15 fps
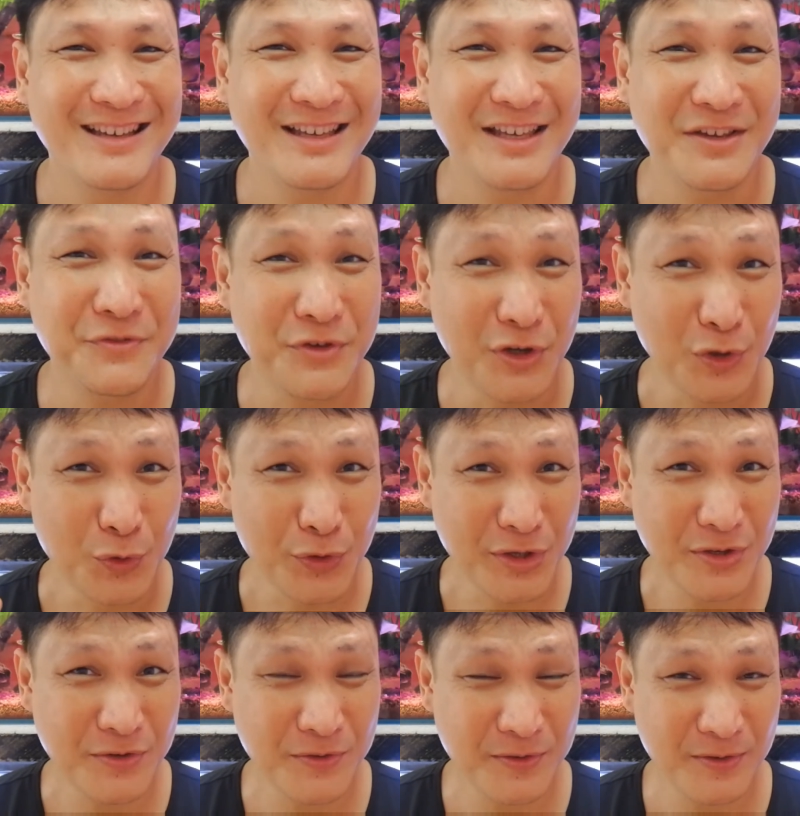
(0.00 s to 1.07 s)
If you're
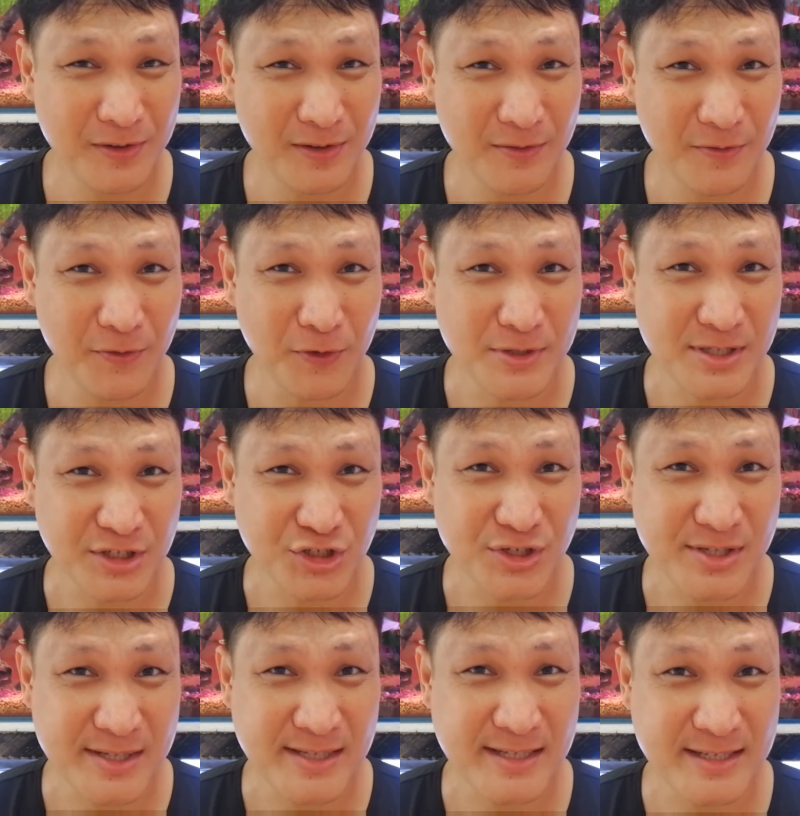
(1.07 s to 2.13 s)
looking for such a
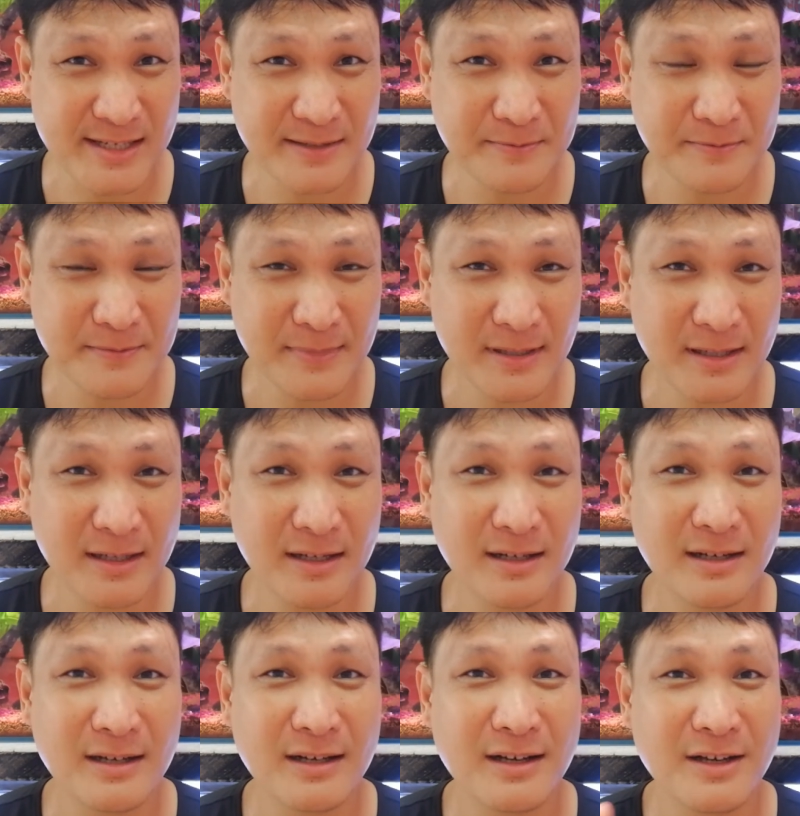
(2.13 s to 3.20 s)
system,
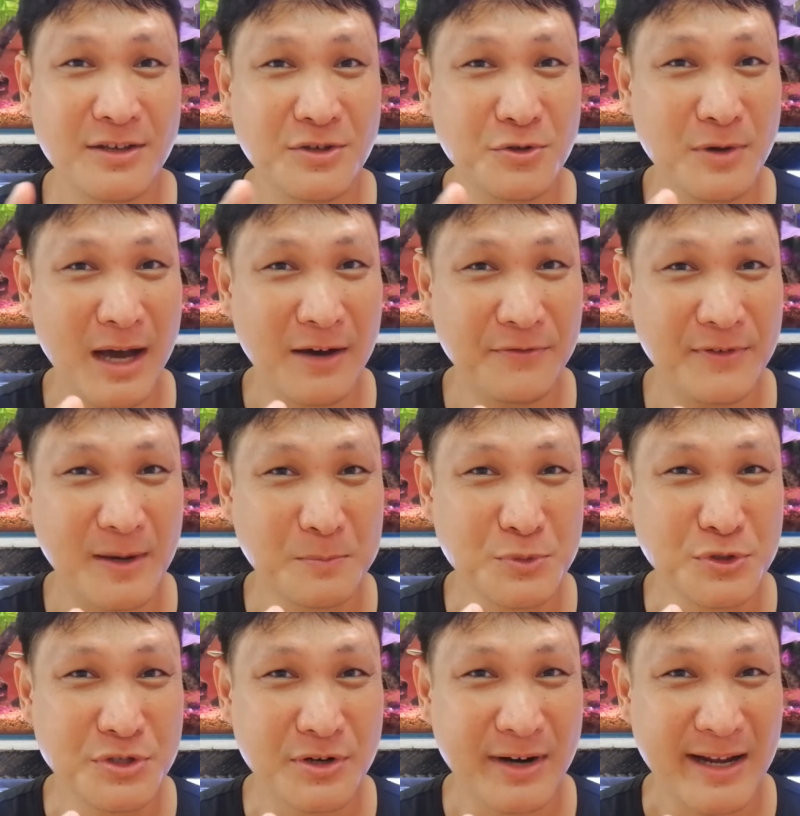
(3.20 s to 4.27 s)
you have come
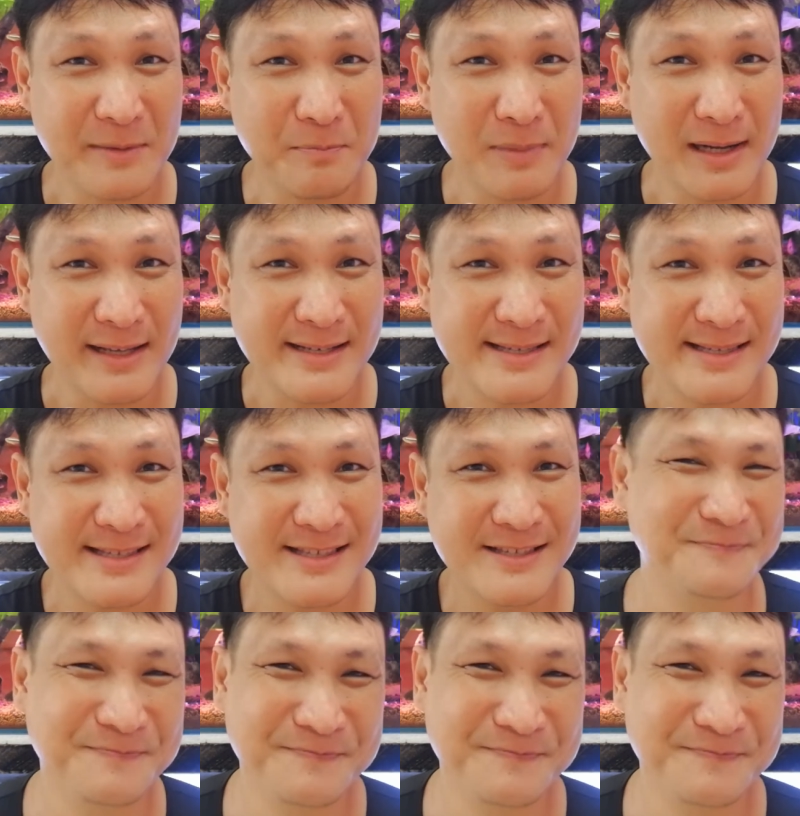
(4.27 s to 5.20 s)
to the right place.